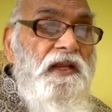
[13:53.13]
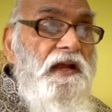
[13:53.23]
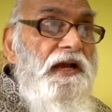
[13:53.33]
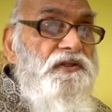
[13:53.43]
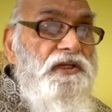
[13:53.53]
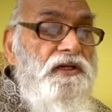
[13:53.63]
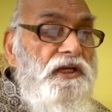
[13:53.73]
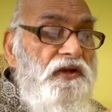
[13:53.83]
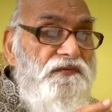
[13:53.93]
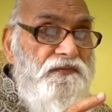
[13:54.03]
I said,
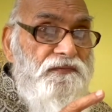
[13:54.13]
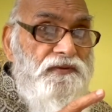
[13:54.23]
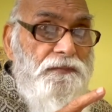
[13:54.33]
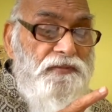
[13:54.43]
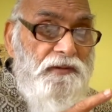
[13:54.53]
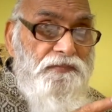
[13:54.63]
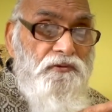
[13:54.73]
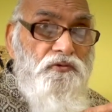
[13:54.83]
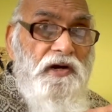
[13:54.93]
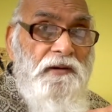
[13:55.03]
if the people
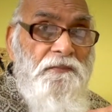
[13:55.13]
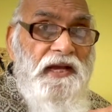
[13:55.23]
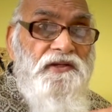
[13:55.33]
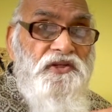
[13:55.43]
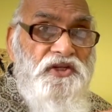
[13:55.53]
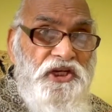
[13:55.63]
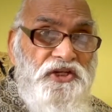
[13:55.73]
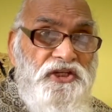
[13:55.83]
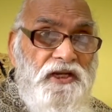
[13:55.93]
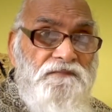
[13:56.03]
who are
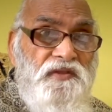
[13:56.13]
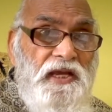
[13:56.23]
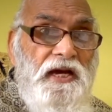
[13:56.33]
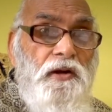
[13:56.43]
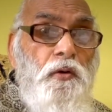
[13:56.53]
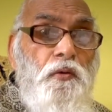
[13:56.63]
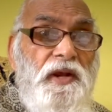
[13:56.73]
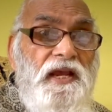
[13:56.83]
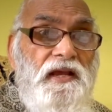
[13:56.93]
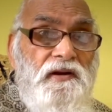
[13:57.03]
meditating, they are
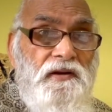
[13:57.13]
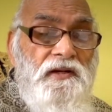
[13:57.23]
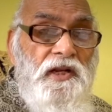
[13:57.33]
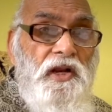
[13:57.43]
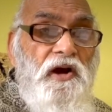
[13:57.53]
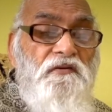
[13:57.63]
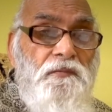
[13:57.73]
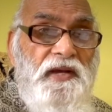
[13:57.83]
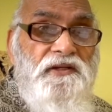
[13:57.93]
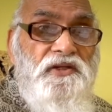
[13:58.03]
aware of
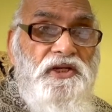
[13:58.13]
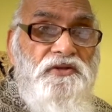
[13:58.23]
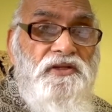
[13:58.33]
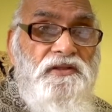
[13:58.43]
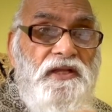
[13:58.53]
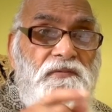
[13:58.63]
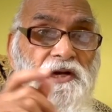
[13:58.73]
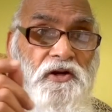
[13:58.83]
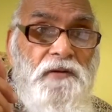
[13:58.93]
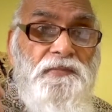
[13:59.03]
meditation, they will
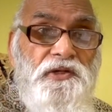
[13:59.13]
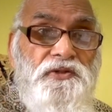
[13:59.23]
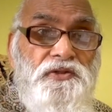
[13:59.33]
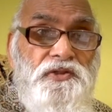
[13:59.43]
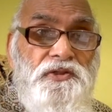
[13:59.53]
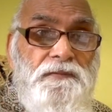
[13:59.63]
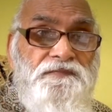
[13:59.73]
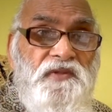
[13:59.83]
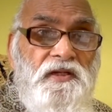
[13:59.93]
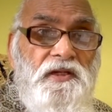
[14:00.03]
not be disturbed.
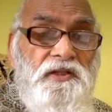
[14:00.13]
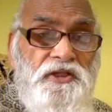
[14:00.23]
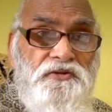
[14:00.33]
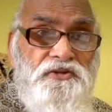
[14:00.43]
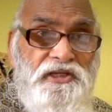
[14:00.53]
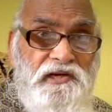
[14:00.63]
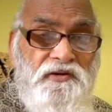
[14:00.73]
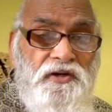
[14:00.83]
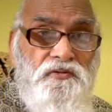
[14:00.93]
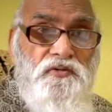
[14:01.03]
These
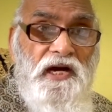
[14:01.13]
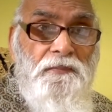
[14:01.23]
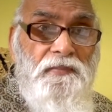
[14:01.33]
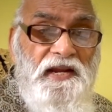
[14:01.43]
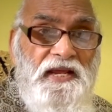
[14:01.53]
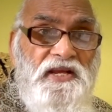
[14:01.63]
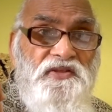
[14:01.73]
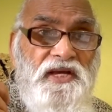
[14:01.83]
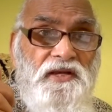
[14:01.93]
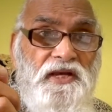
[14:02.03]
children who are playing
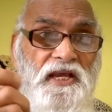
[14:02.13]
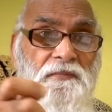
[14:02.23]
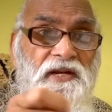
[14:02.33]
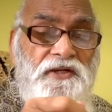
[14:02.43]
their game and